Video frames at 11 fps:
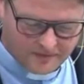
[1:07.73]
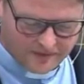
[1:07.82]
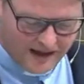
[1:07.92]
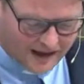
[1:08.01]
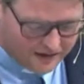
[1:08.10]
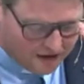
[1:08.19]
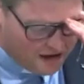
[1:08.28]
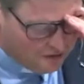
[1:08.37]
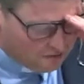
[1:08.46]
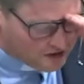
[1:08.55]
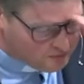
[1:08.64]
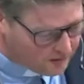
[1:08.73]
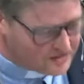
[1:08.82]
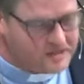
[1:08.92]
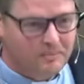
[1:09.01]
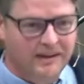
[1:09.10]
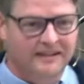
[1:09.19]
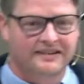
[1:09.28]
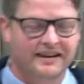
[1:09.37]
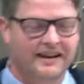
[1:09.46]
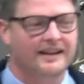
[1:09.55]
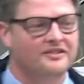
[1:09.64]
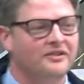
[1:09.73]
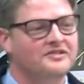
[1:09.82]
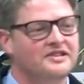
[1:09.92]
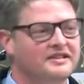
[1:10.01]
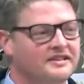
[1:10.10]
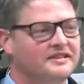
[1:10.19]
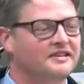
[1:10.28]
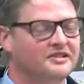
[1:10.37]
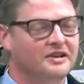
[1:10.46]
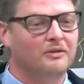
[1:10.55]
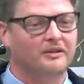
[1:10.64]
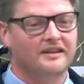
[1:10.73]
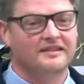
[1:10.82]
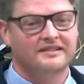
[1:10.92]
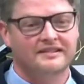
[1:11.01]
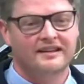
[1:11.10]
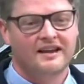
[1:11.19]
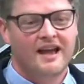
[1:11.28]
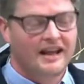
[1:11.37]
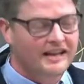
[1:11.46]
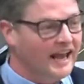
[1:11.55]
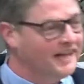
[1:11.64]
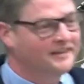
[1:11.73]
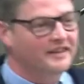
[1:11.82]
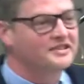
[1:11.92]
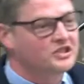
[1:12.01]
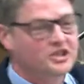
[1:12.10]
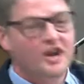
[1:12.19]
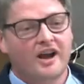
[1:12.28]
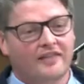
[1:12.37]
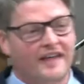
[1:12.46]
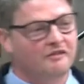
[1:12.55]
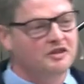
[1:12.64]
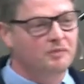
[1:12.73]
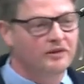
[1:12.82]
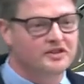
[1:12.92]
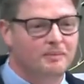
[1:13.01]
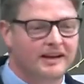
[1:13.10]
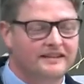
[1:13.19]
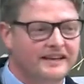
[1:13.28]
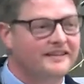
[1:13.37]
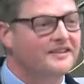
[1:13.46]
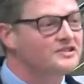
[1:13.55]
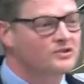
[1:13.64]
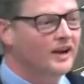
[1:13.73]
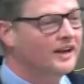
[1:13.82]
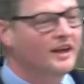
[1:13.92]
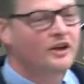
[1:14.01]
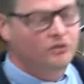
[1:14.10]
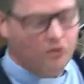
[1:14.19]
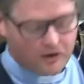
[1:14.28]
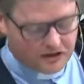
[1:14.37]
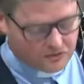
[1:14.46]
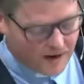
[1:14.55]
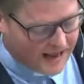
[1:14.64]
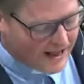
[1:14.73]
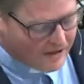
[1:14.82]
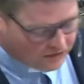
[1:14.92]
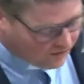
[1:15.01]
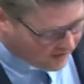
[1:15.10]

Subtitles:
That responsibility is on Jesus' shoulders. And yet he doesn't shirk that responsibility. He doesn't try and talk his way out of